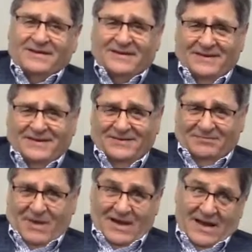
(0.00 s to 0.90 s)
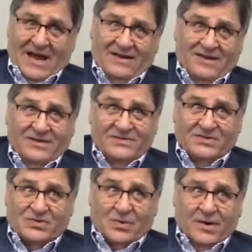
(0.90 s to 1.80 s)
And my dad tells a
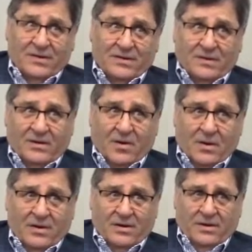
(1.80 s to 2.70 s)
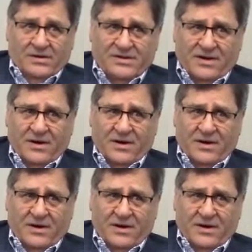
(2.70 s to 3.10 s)
story that the guard there said,